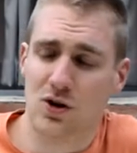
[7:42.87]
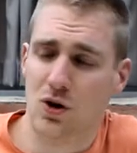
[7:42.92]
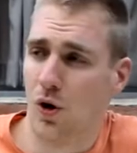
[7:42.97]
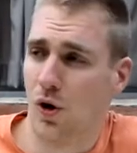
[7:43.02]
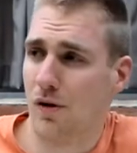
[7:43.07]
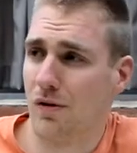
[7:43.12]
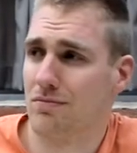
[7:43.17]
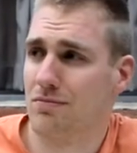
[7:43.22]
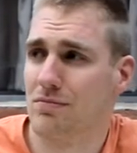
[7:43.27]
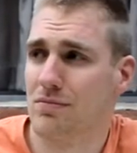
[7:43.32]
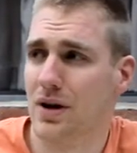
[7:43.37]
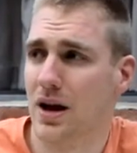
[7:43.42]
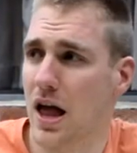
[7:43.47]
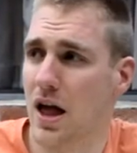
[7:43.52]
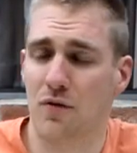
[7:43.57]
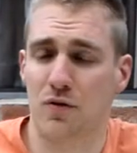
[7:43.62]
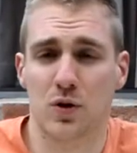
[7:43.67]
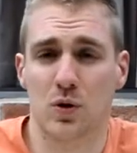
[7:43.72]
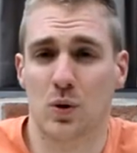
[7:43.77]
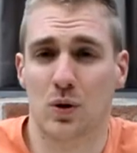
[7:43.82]
or
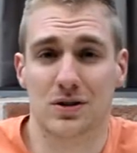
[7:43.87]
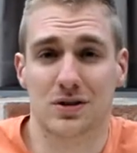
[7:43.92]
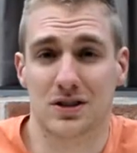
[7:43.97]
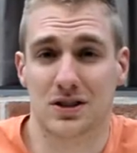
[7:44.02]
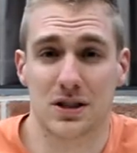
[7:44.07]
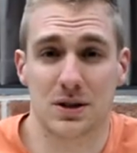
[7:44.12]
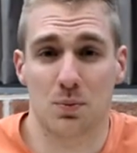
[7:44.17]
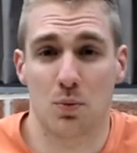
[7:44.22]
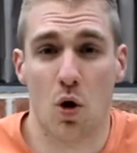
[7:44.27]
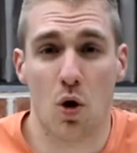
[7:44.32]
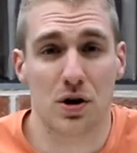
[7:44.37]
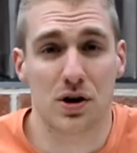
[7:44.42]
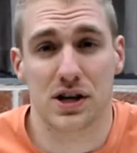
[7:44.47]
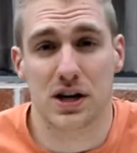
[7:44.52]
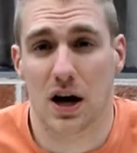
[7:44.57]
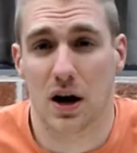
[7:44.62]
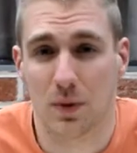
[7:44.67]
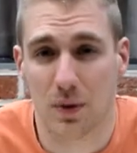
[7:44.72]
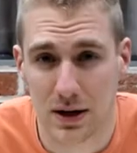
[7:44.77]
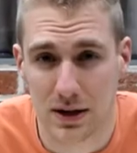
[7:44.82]
if you want to see more D
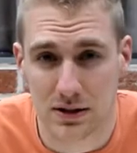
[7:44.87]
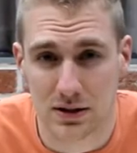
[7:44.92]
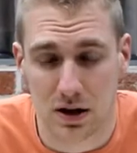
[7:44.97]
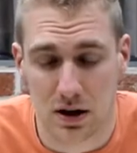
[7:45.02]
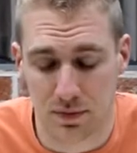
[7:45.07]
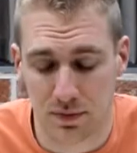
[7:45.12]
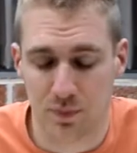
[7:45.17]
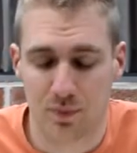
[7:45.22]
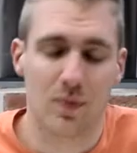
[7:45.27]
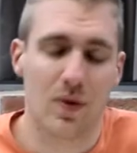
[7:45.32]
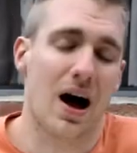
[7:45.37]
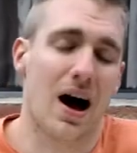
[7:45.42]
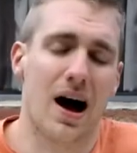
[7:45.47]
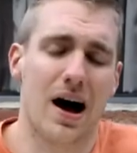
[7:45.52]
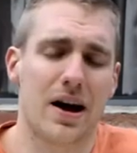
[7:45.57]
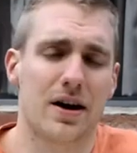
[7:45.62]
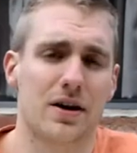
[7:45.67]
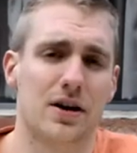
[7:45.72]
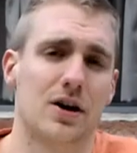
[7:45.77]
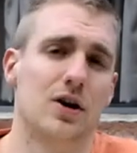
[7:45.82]
I Y stuff.
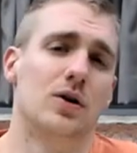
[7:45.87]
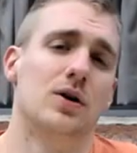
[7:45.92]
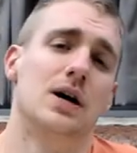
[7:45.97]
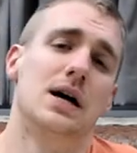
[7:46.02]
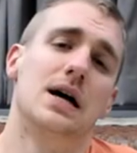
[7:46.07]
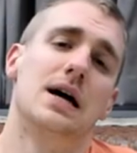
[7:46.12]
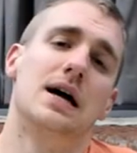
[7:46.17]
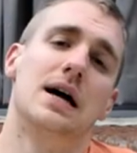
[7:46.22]
I don't know.